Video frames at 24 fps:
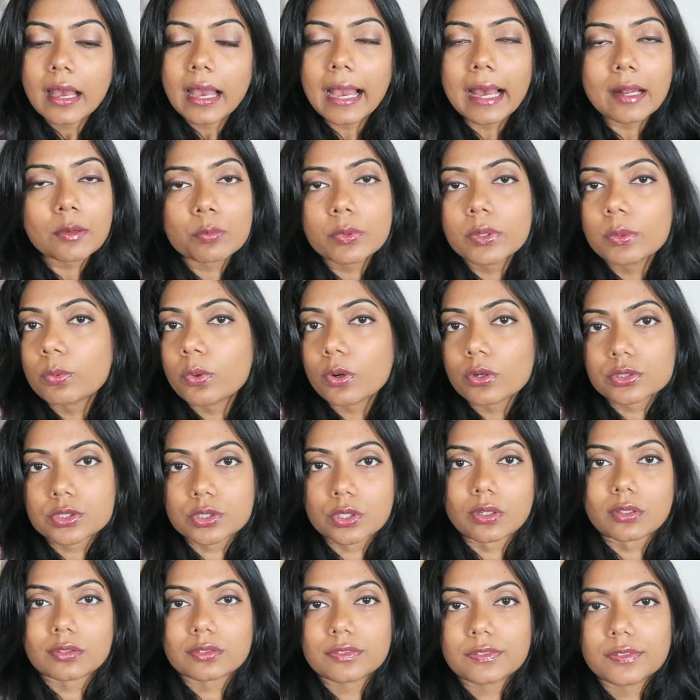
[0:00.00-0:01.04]
And we walked
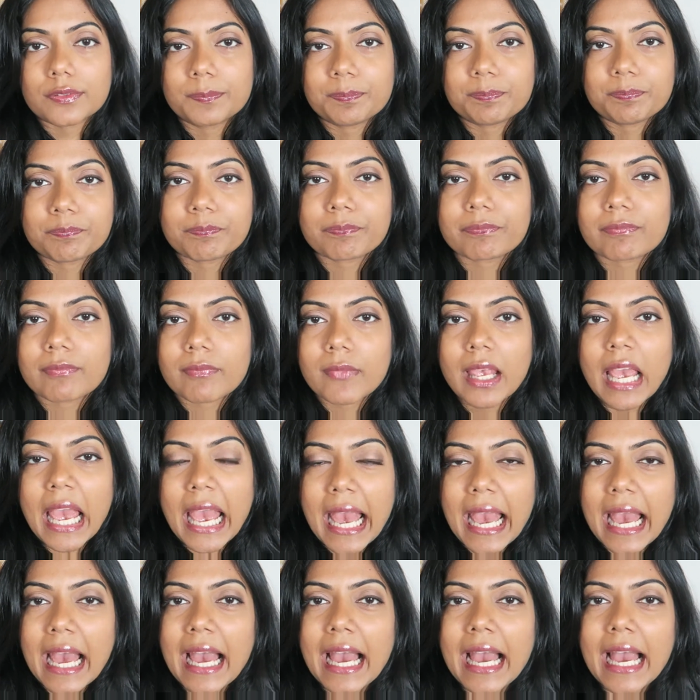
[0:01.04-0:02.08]
off.
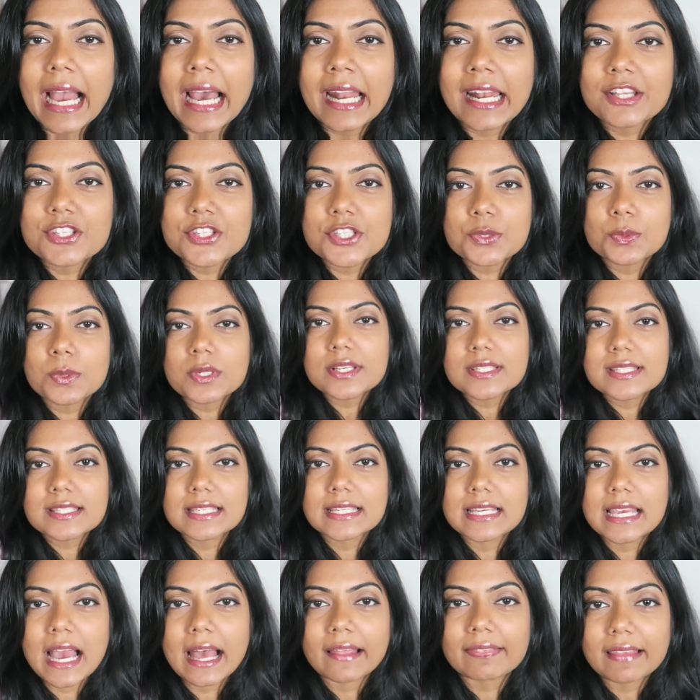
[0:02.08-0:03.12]
And I just want to
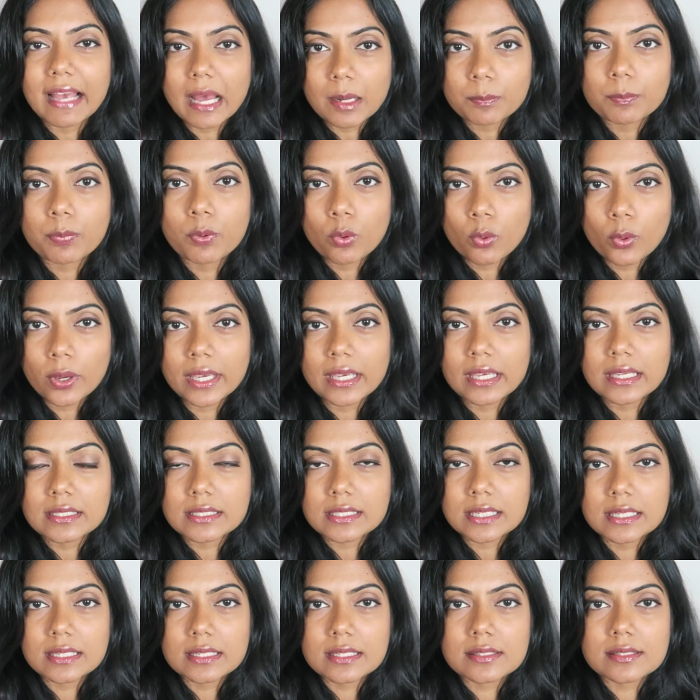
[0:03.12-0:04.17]
say, at that point,
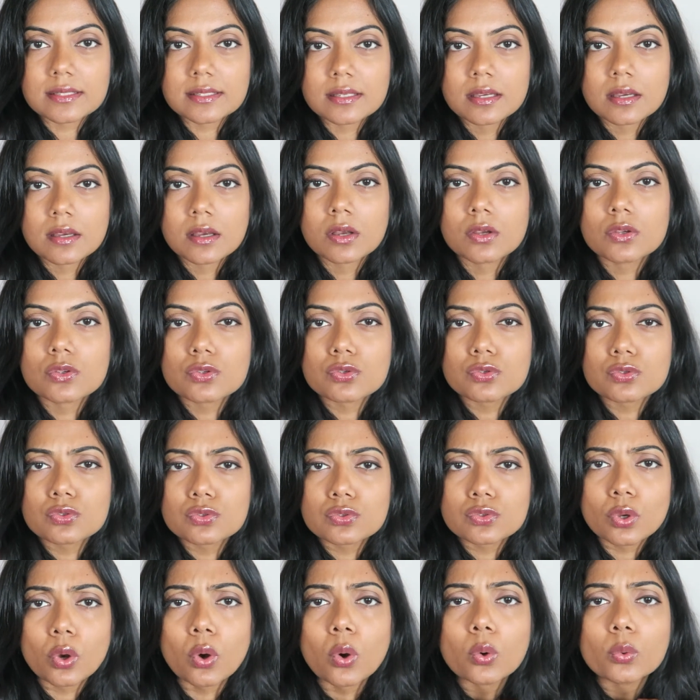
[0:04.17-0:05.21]
it is
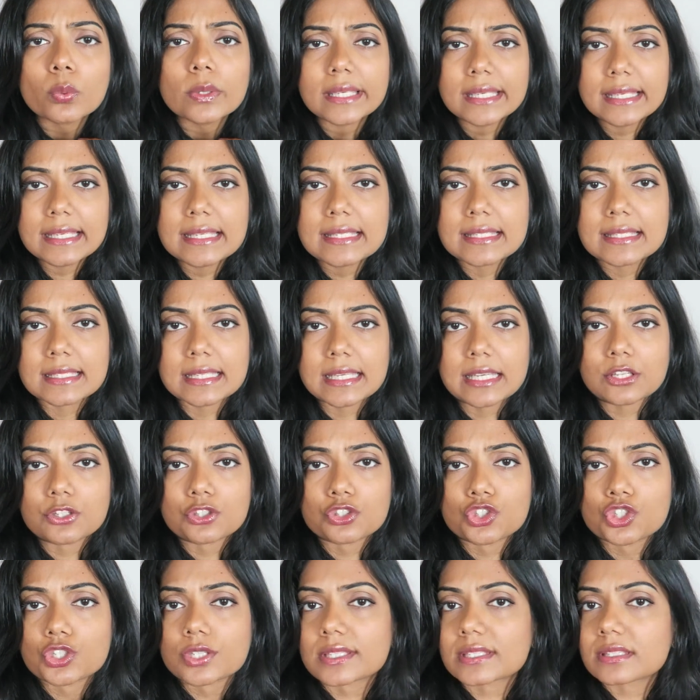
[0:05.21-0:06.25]
so easy
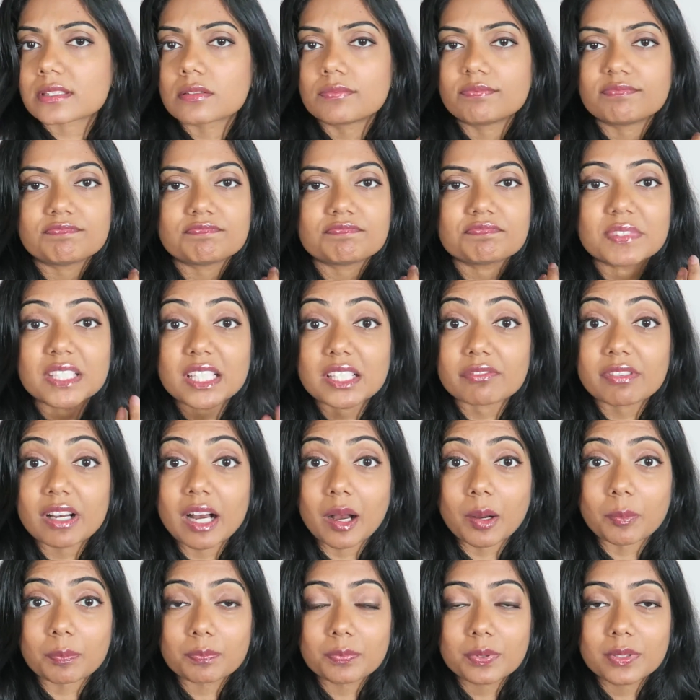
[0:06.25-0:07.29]
to just give
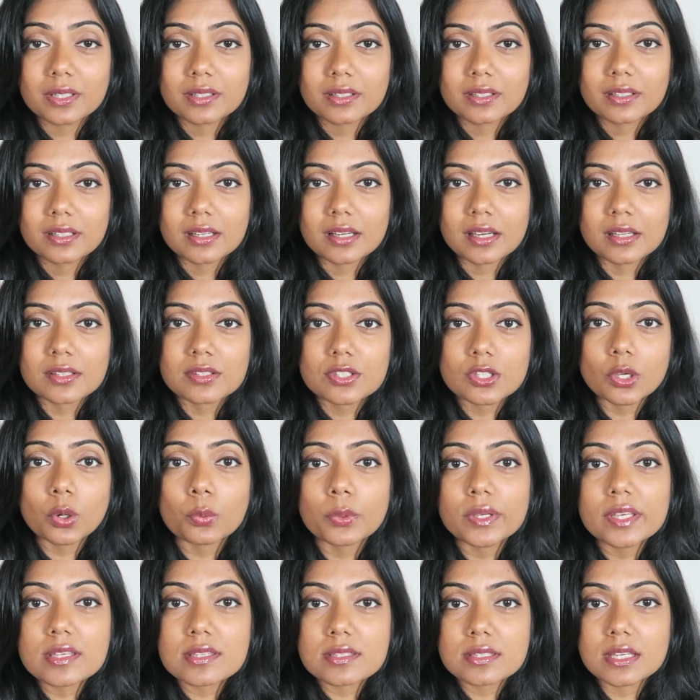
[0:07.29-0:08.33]
up. It's
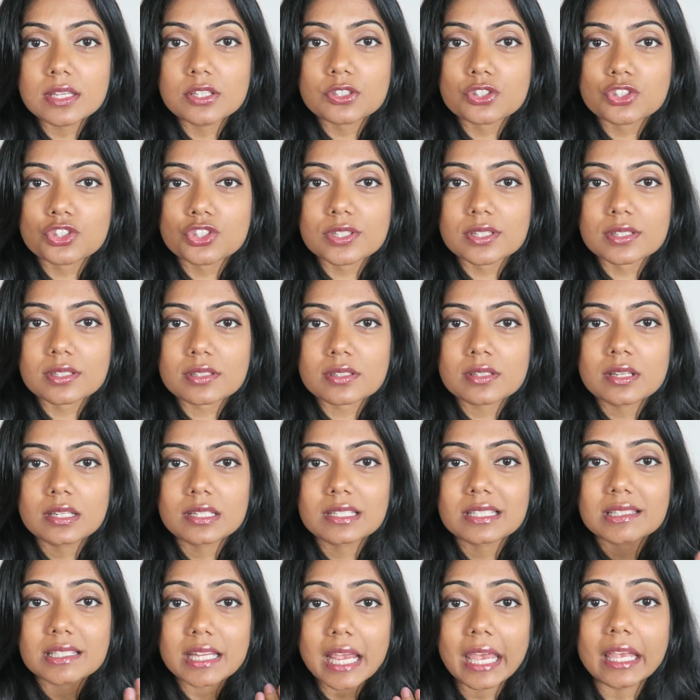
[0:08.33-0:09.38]
so easy to just
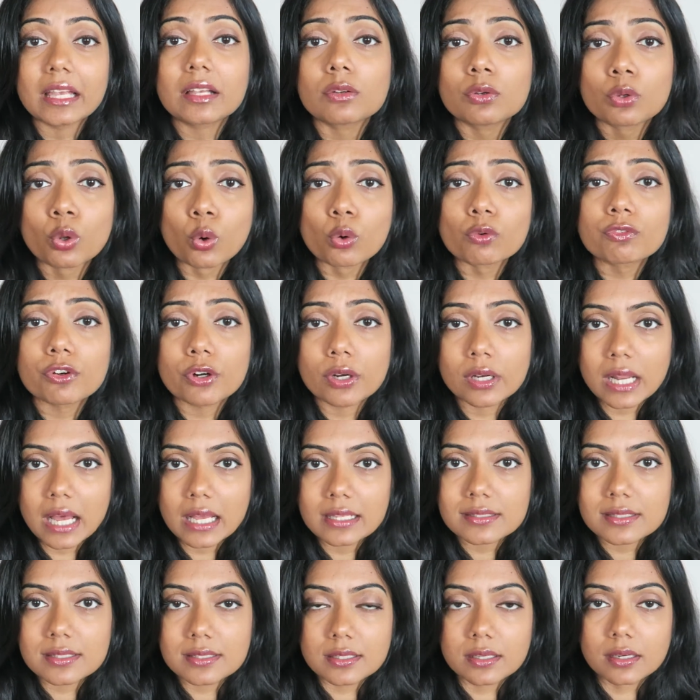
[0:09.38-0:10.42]
take no for an
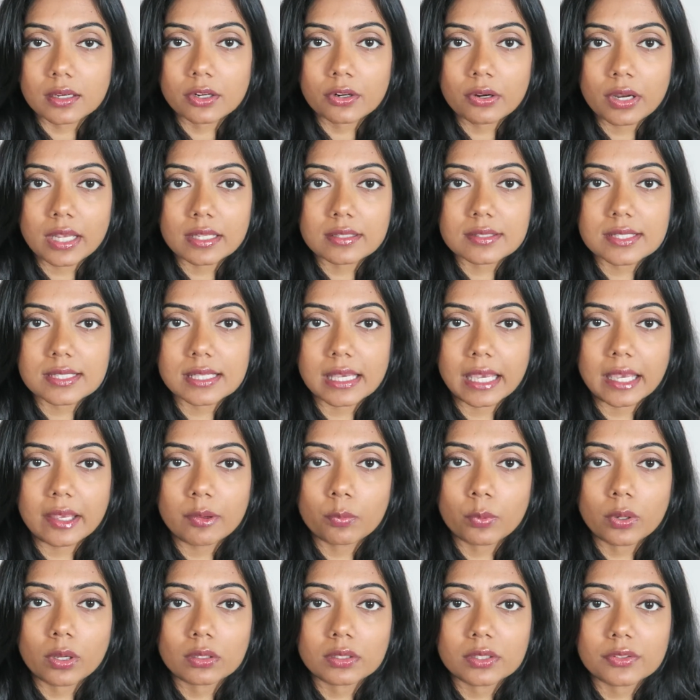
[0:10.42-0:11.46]
answer and say,
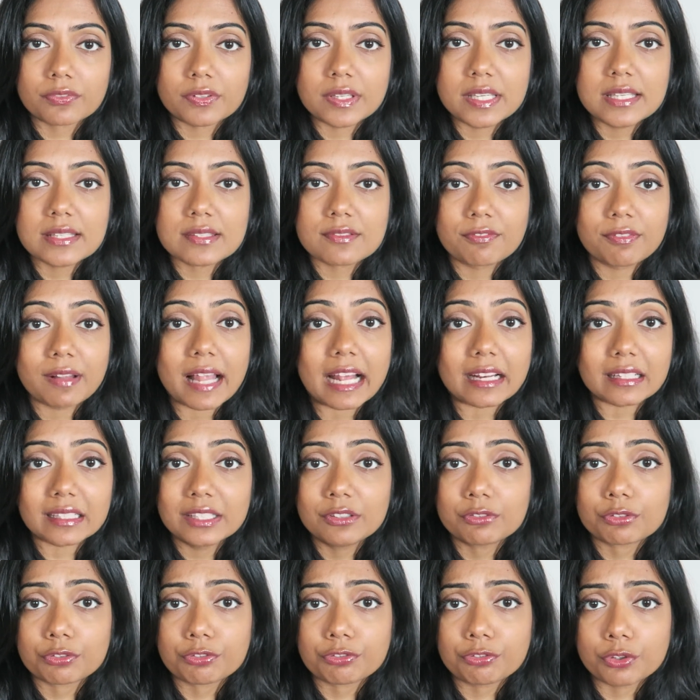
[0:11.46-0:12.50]
well, if he's
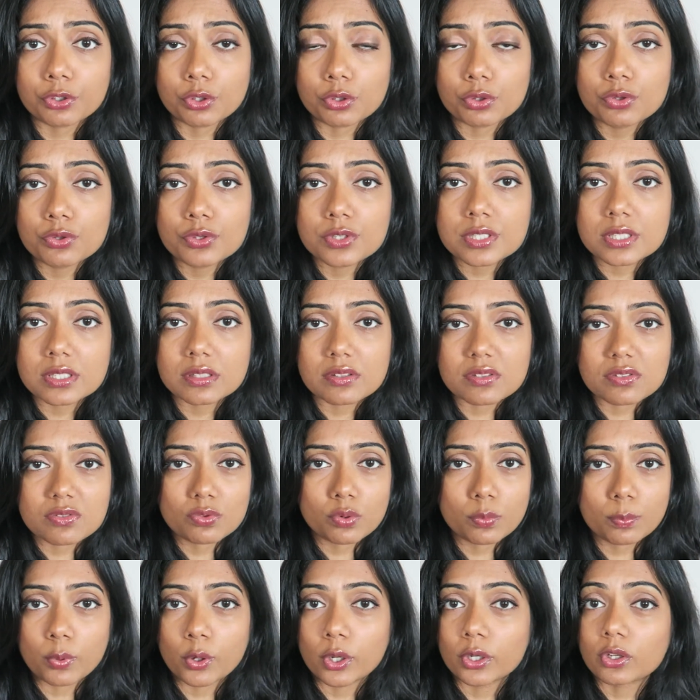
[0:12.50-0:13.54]
flatly refused, there's
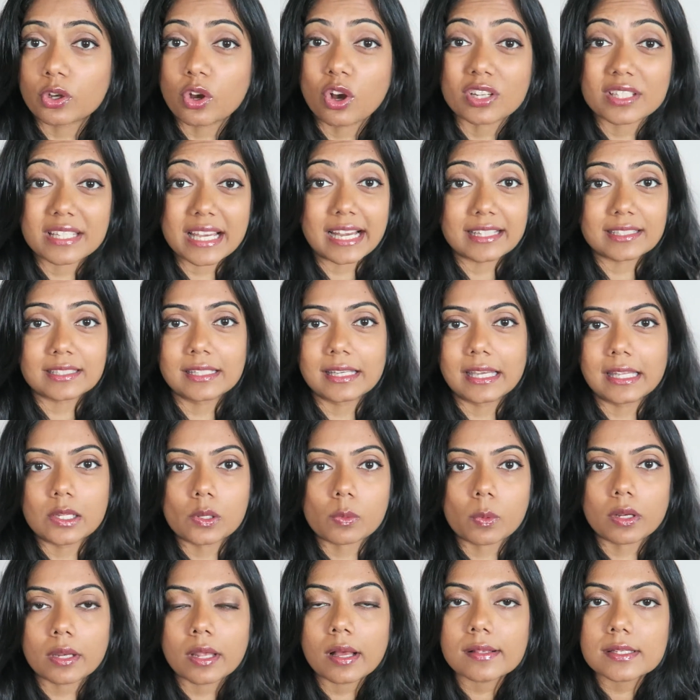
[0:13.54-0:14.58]
no point contacting
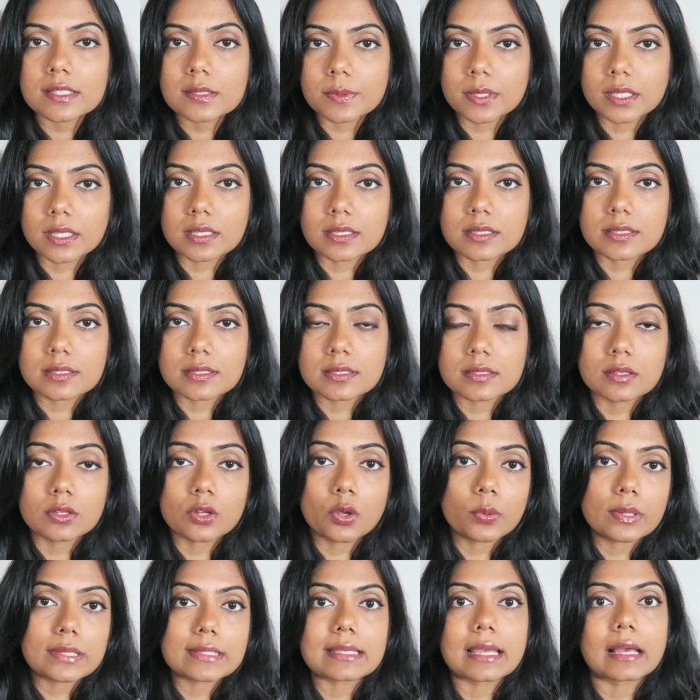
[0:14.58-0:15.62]
anyone else because,
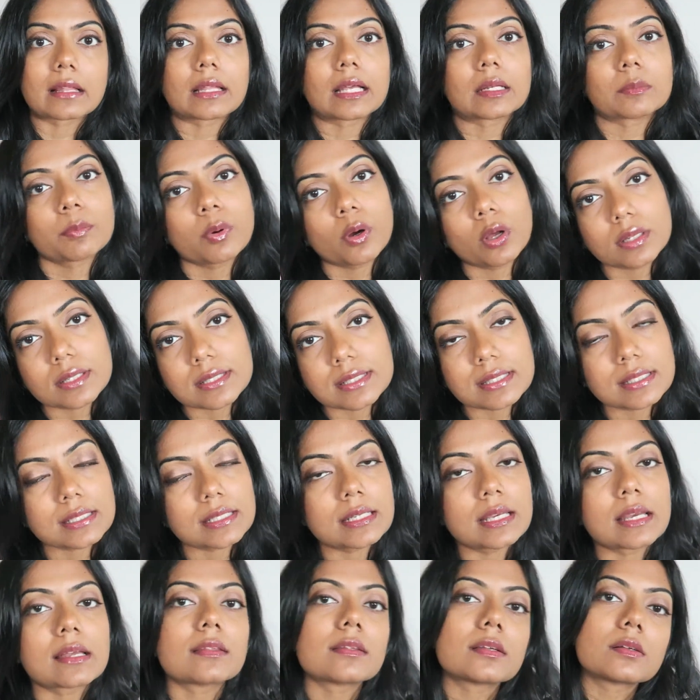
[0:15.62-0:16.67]
it's airline
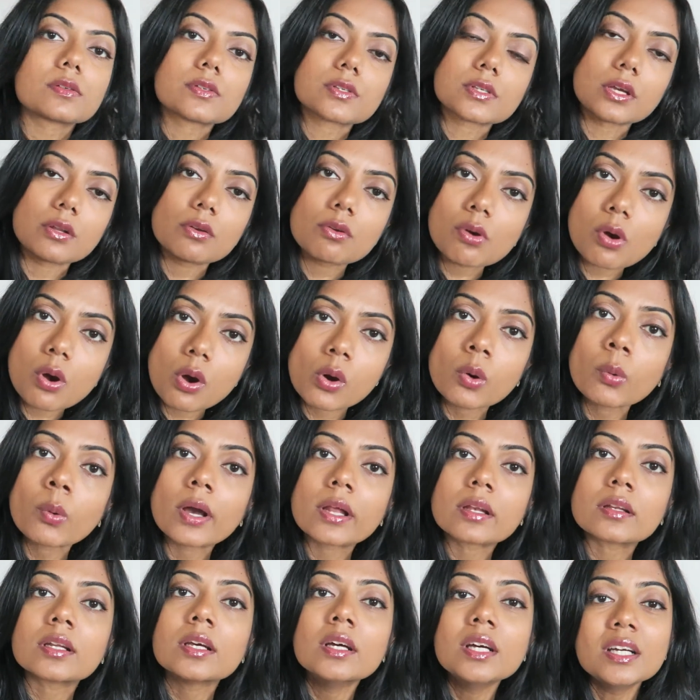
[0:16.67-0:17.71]
policy and they'll say no,
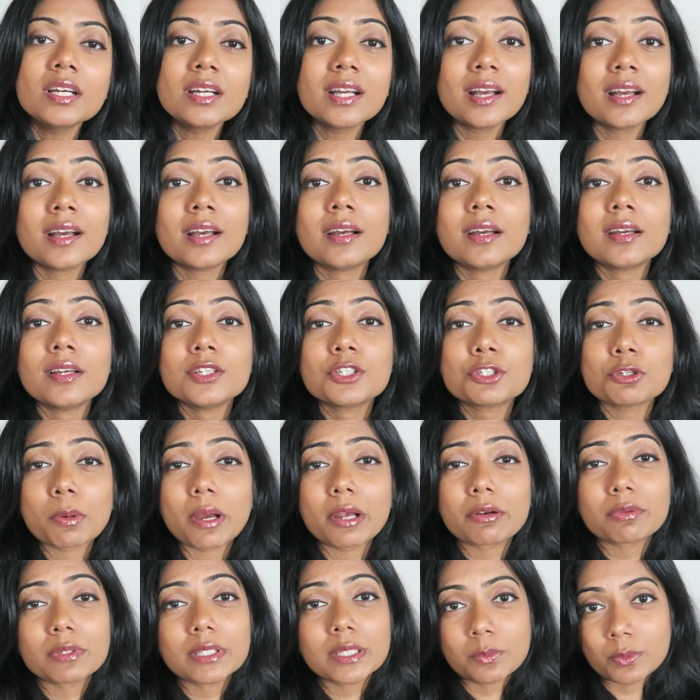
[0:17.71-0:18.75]
and do
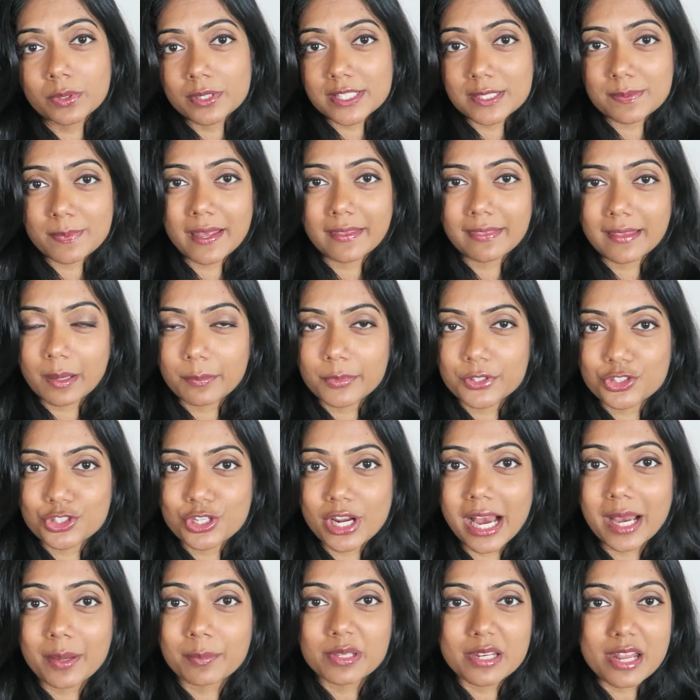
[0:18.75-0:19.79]
I really want to spend that much
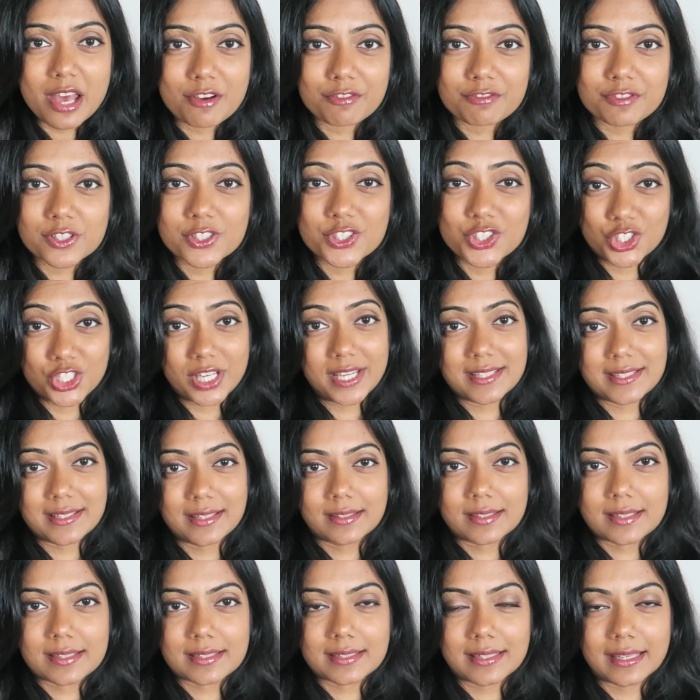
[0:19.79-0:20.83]
time and effort
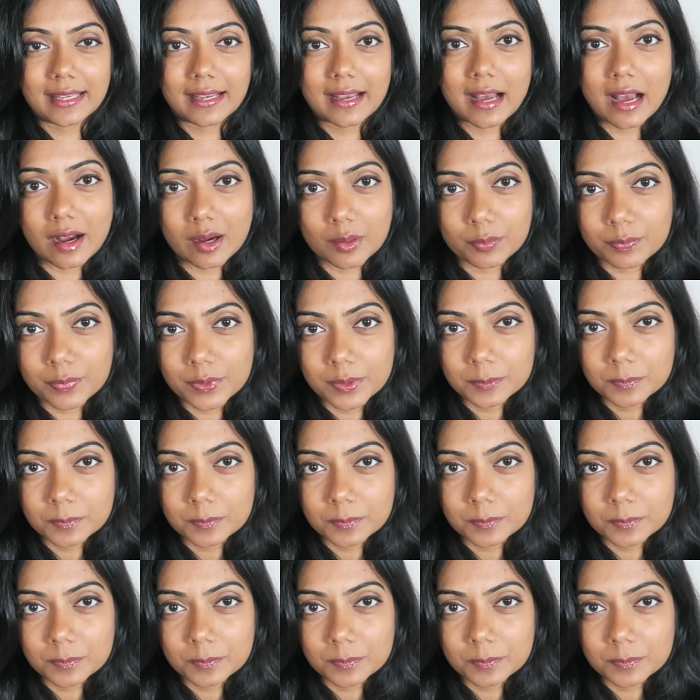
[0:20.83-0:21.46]
chasing this thing up?